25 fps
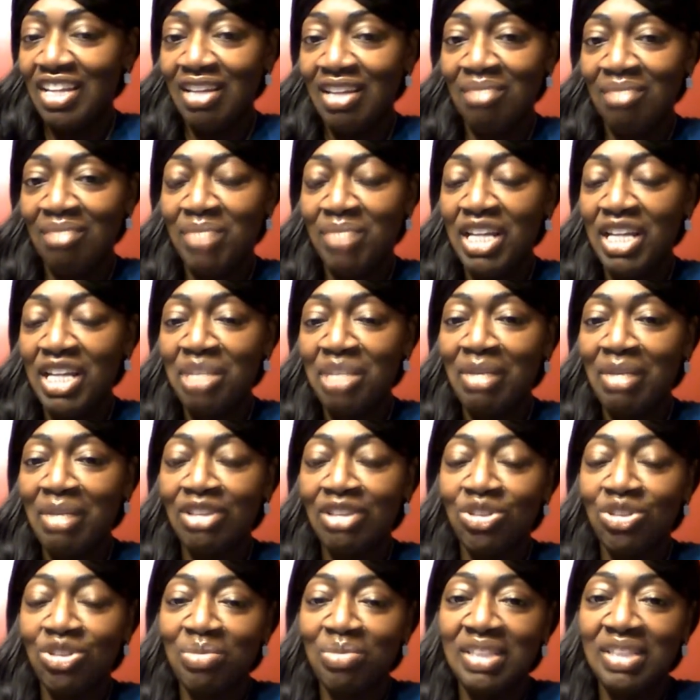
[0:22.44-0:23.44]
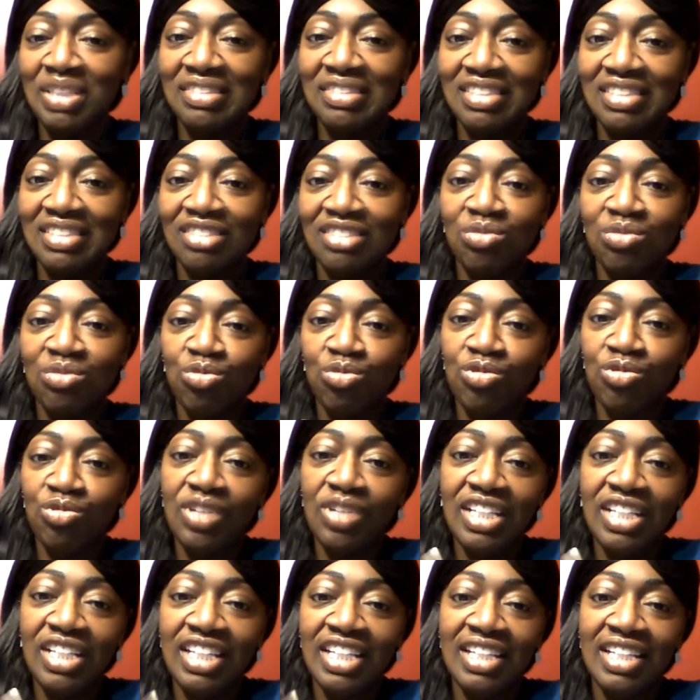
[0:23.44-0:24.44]
being about your business
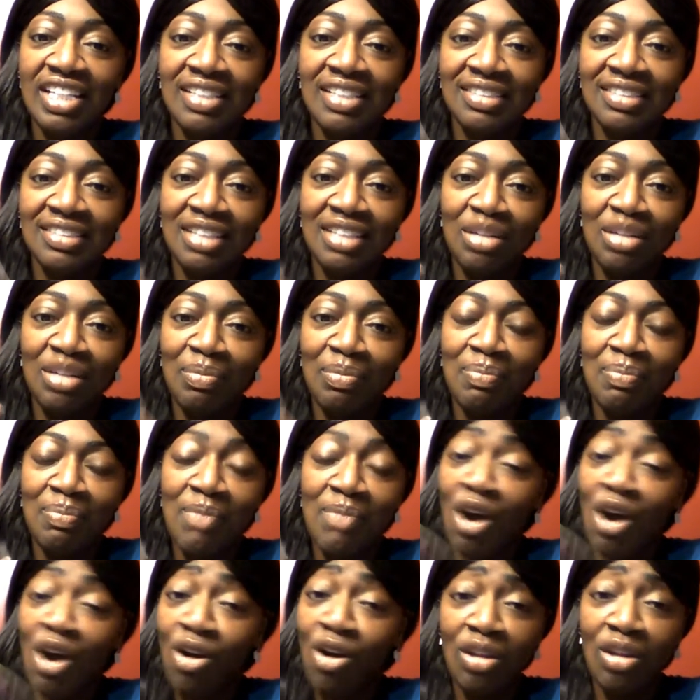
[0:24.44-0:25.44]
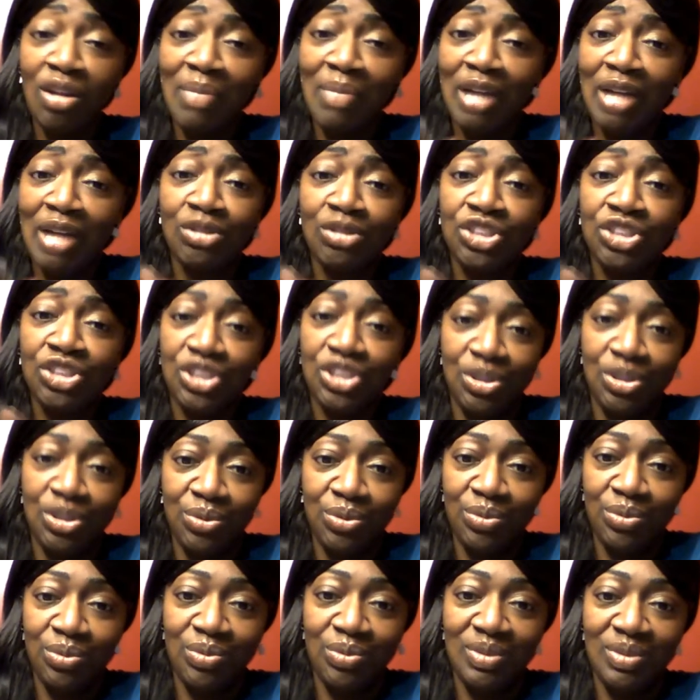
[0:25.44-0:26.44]
really is all about you.
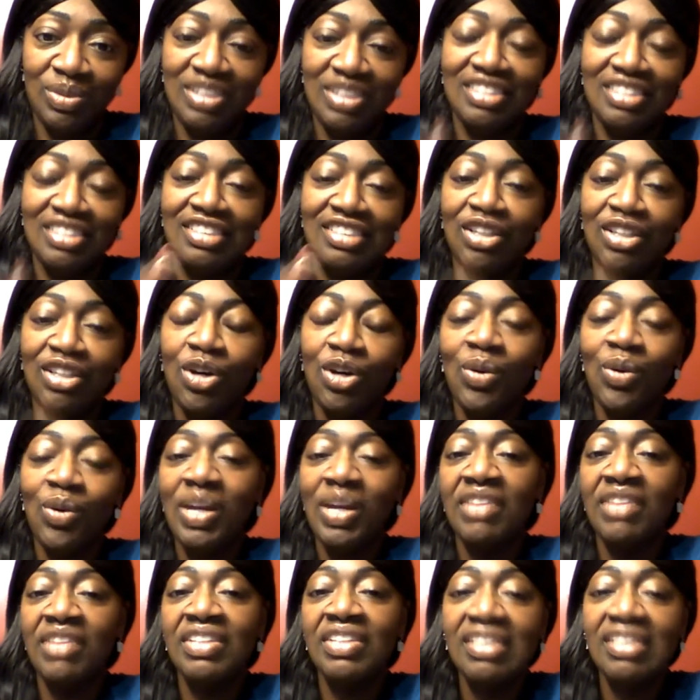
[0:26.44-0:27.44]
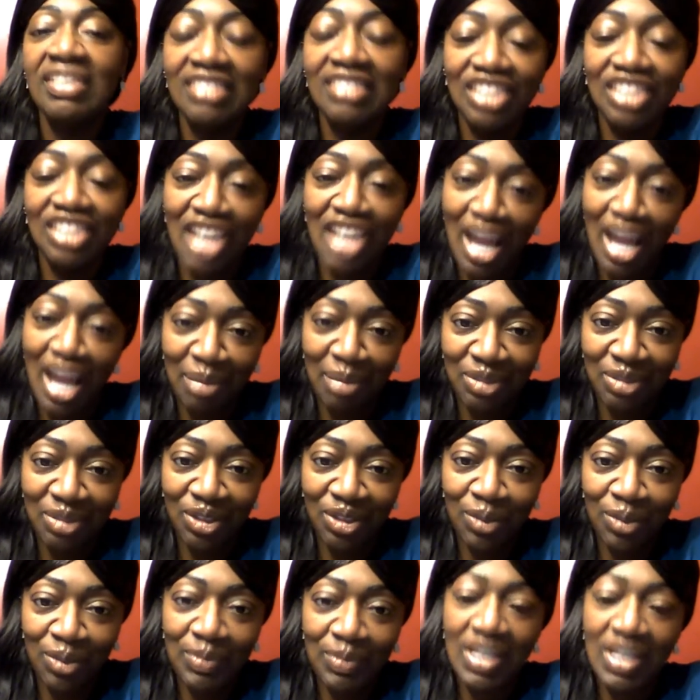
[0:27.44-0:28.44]
So, in this
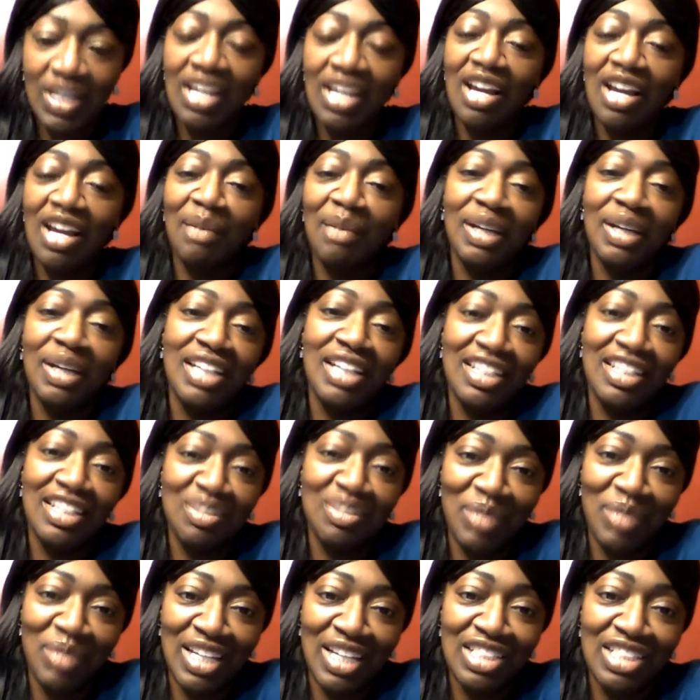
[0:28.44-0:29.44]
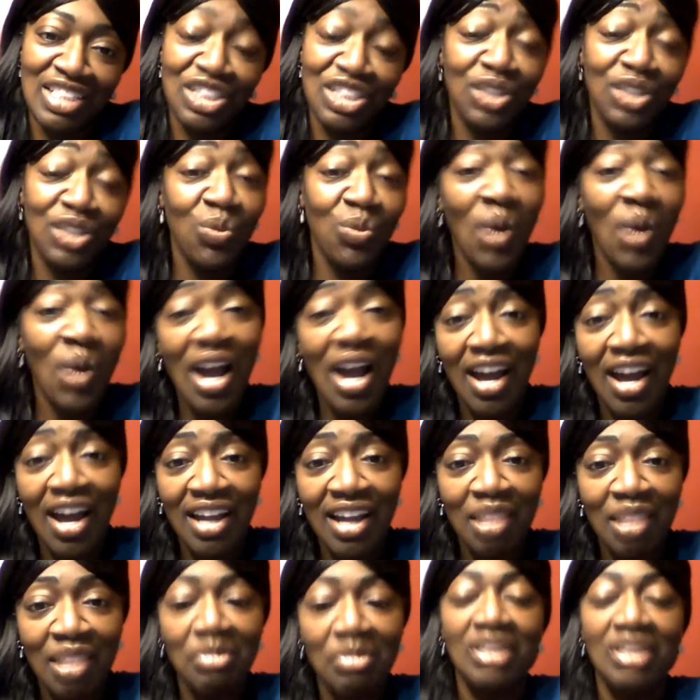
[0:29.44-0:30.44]
chapter, I'm going to explain to you why.
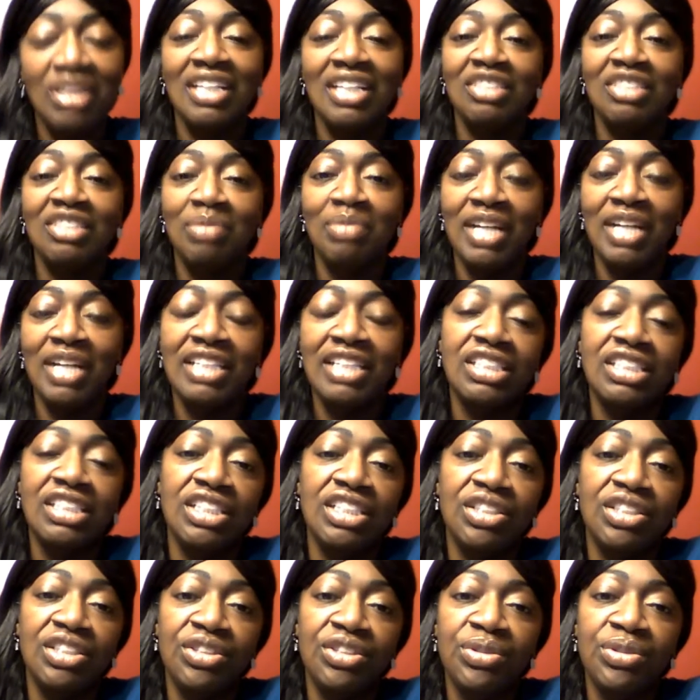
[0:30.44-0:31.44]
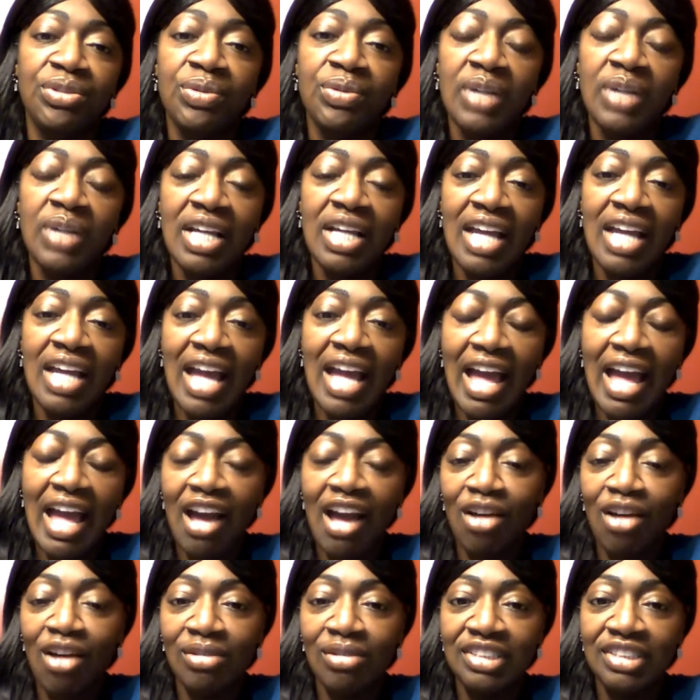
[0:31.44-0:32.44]
I'm going to explain to you
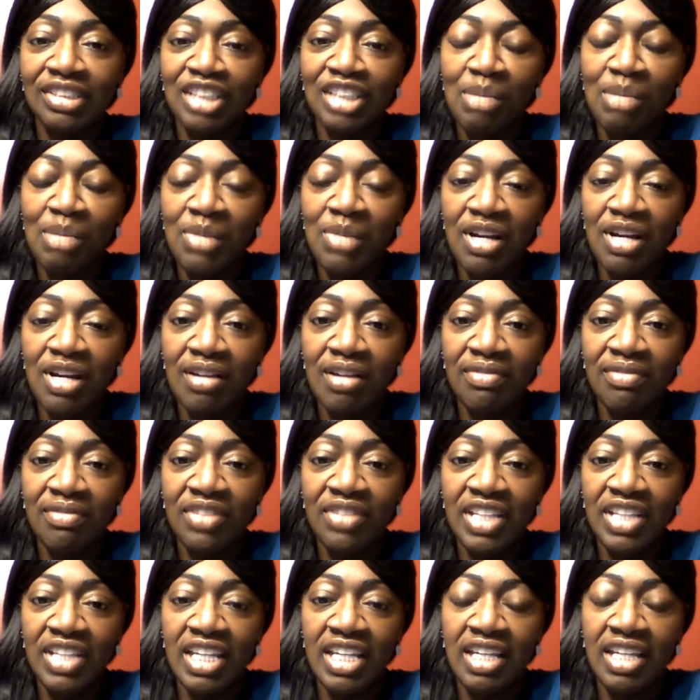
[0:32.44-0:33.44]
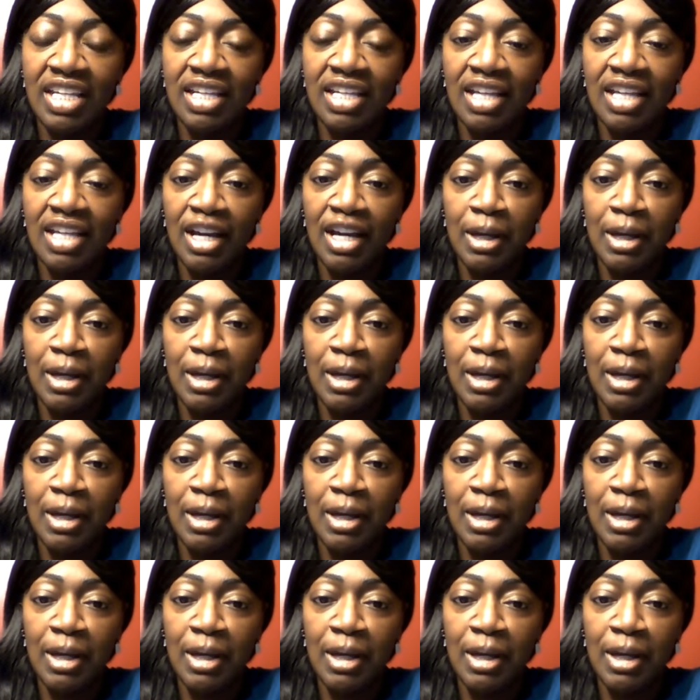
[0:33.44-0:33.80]
how some of the